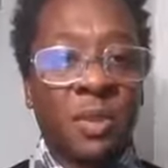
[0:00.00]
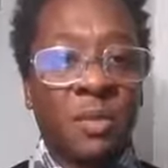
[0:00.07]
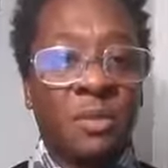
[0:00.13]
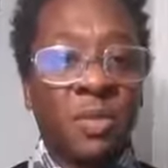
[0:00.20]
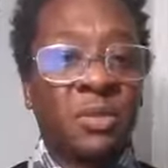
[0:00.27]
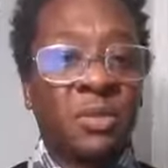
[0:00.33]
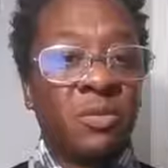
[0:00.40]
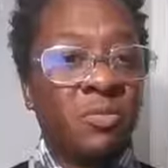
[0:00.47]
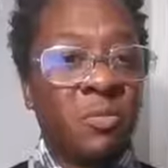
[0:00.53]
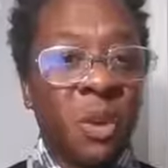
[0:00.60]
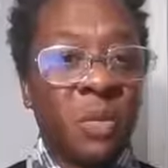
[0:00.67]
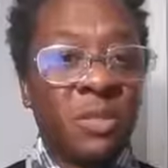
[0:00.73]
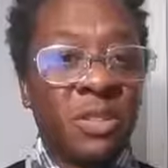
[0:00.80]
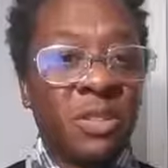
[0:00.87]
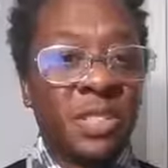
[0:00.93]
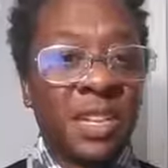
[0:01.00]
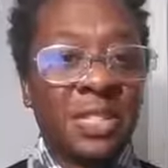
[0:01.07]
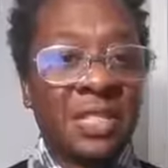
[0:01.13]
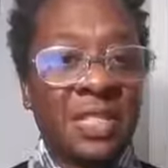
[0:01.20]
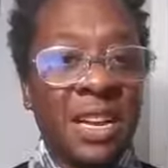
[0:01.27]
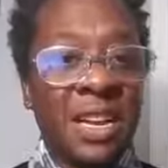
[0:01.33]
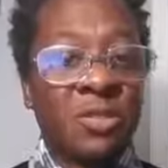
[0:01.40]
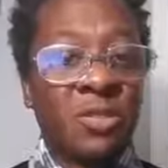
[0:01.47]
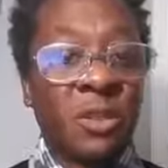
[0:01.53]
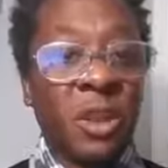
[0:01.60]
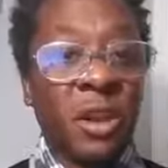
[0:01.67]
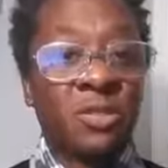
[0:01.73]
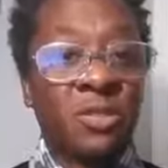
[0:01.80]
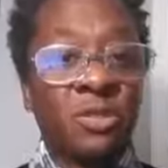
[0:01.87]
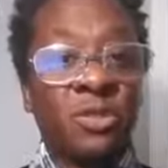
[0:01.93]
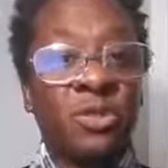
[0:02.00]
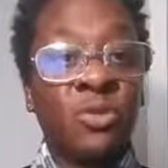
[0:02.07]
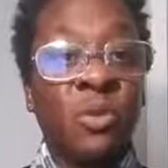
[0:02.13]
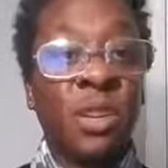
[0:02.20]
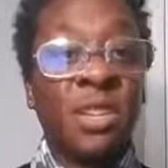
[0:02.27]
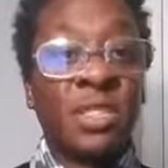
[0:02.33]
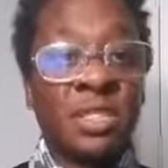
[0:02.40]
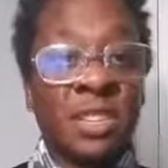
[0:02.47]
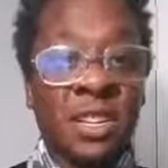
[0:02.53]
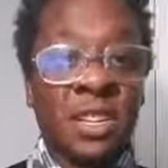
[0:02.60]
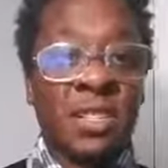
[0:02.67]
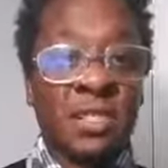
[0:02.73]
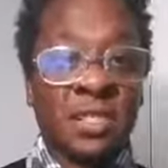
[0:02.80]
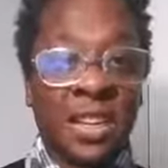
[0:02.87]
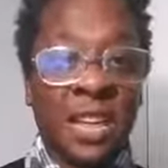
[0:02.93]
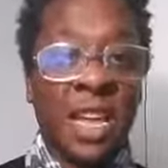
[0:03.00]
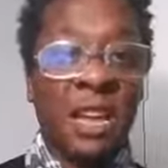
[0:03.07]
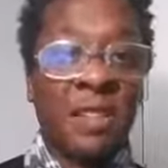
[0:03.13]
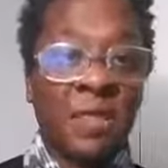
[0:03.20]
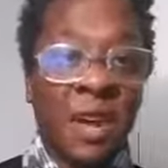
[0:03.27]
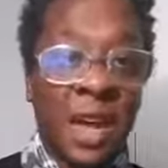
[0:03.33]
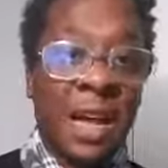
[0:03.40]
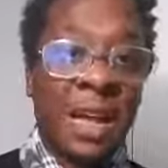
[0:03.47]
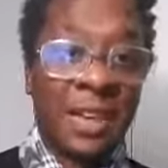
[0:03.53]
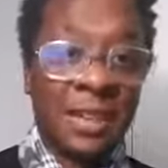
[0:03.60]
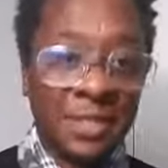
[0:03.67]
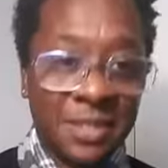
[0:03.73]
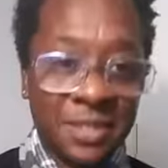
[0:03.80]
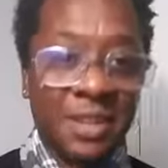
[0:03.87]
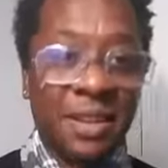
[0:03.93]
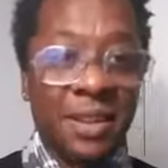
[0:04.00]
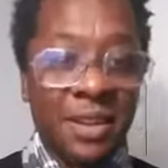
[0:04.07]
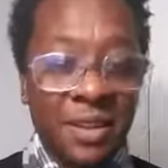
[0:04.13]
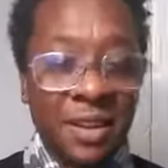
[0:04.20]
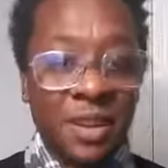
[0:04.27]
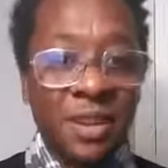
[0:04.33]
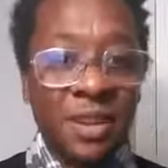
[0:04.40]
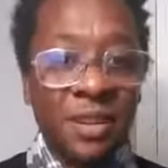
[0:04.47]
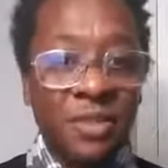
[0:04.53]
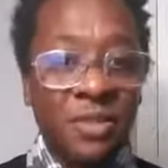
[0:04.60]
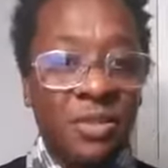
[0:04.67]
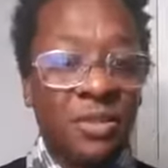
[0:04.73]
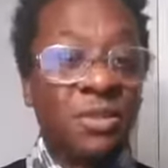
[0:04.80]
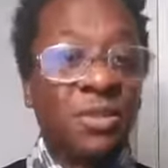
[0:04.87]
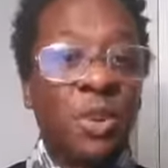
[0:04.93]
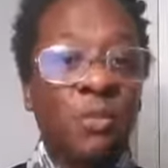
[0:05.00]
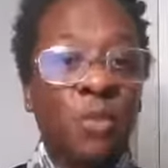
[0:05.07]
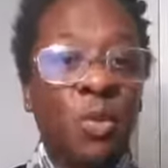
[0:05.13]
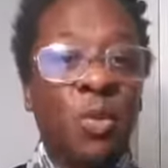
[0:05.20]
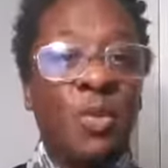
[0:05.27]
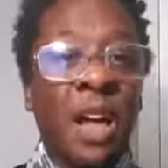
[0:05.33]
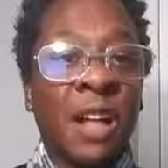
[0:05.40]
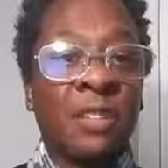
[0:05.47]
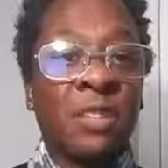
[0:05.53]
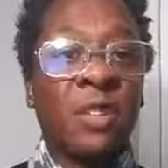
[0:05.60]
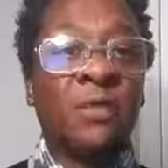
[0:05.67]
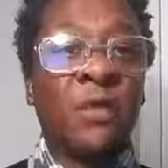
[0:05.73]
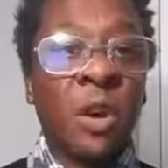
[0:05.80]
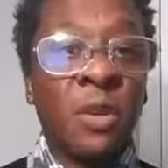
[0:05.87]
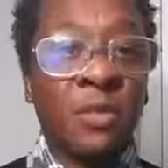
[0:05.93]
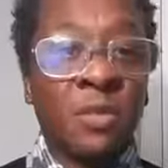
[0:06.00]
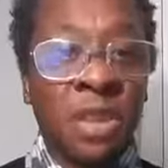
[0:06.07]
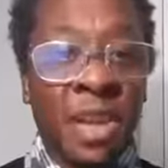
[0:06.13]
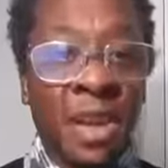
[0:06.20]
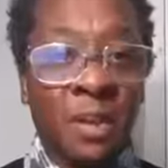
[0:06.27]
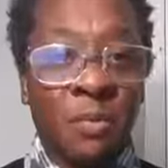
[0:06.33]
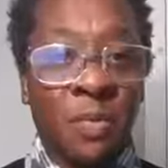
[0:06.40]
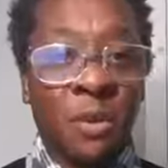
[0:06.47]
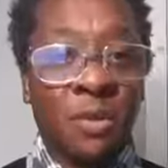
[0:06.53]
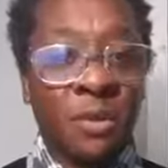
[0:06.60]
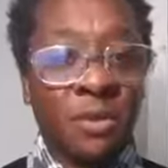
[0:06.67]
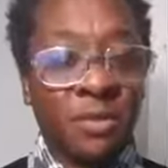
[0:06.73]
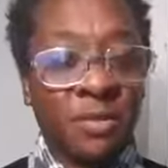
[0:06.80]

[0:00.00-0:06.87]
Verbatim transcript: But you remember, you just said you lost your two other sons to gang violence. You should have moved out to the first damn murder.